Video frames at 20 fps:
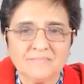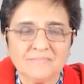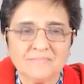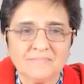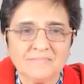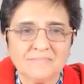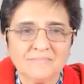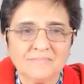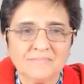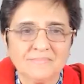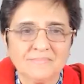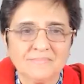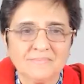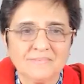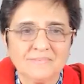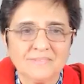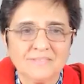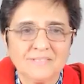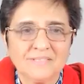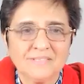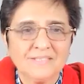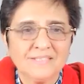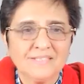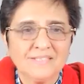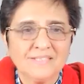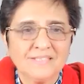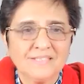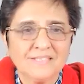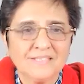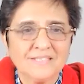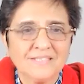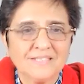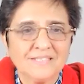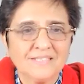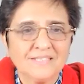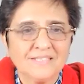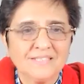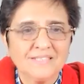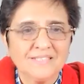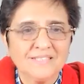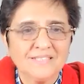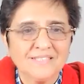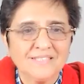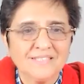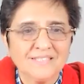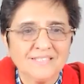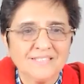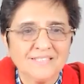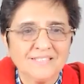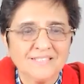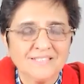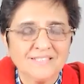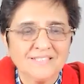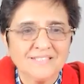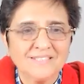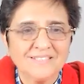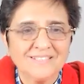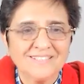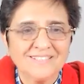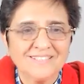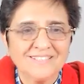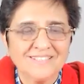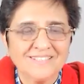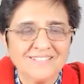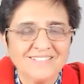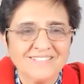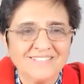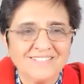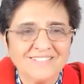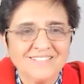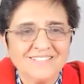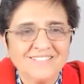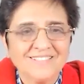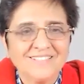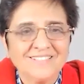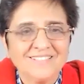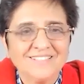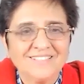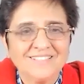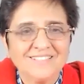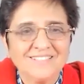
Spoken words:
The person shown says nothing.